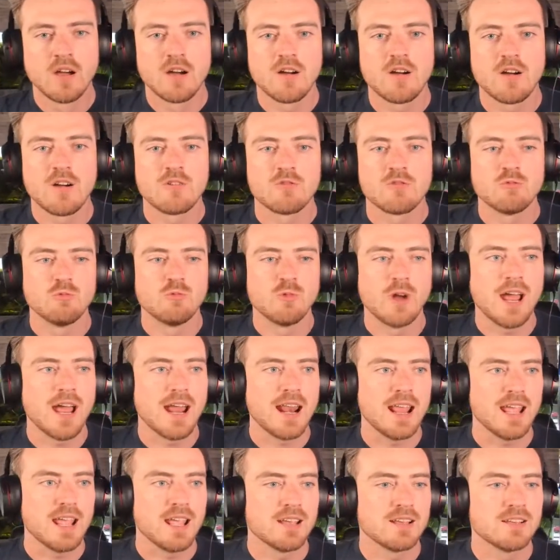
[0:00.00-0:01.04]

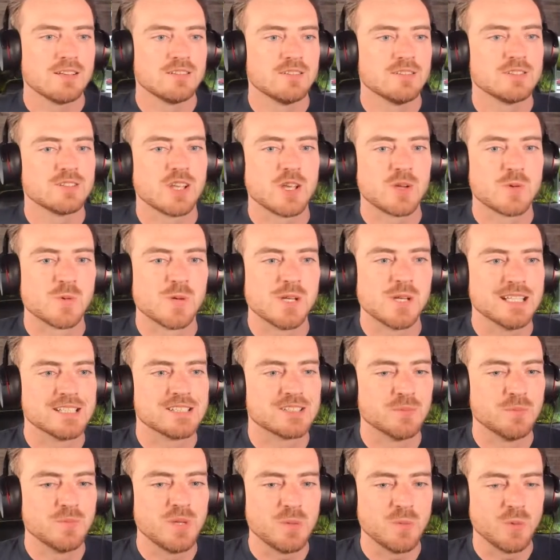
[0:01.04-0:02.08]
Alrighty. Looks like we're
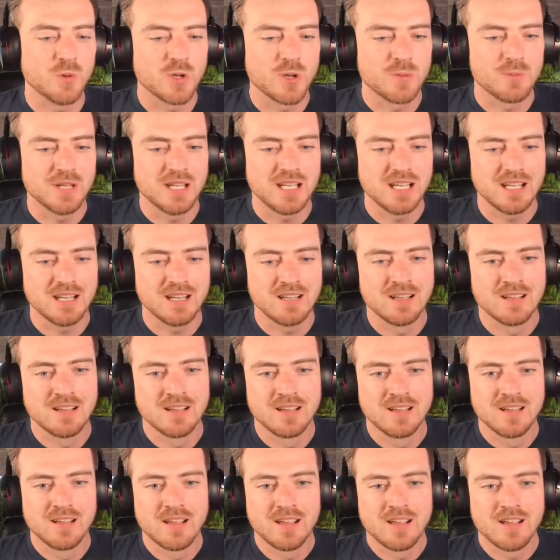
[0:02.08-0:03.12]
getting some people coming in.
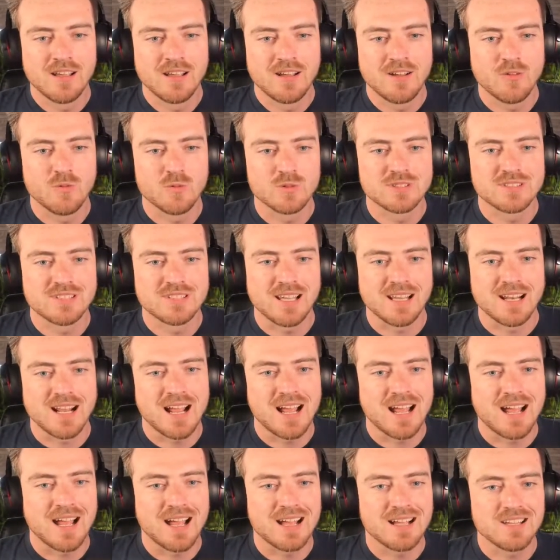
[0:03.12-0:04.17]
Everyone's saying
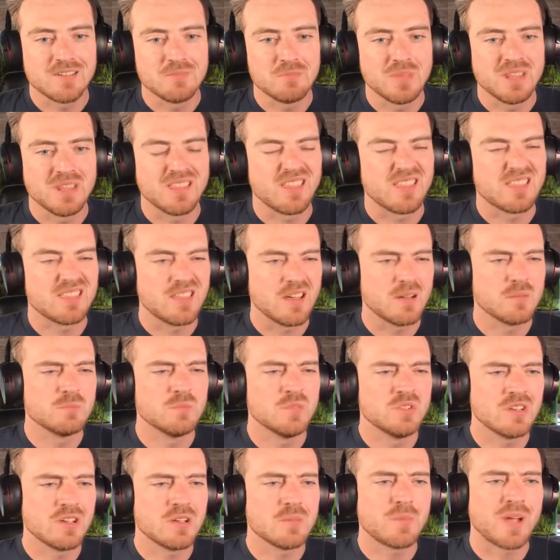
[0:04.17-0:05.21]
hi. Give me the
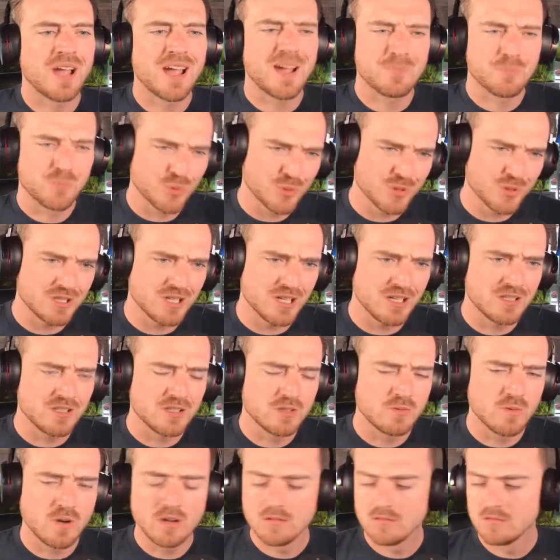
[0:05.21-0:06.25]
thumbs up. I
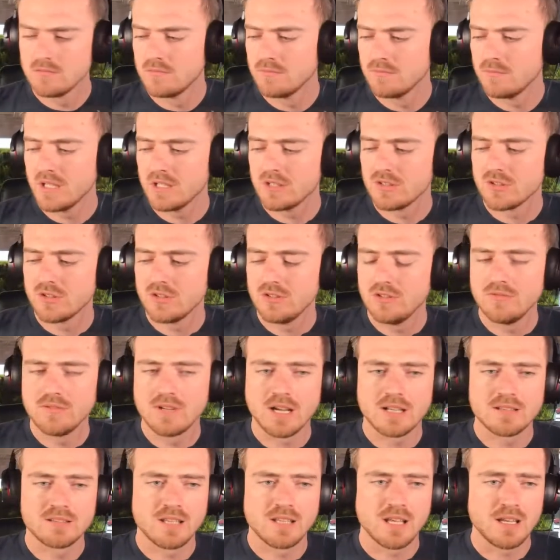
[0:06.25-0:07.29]
appreciate you all. Make sure you've
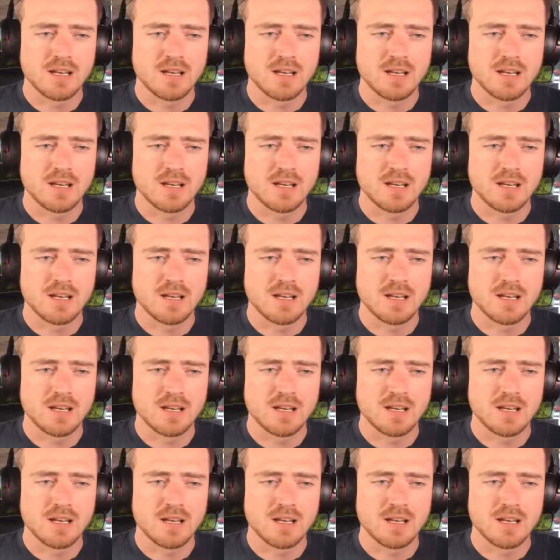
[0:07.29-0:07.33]
got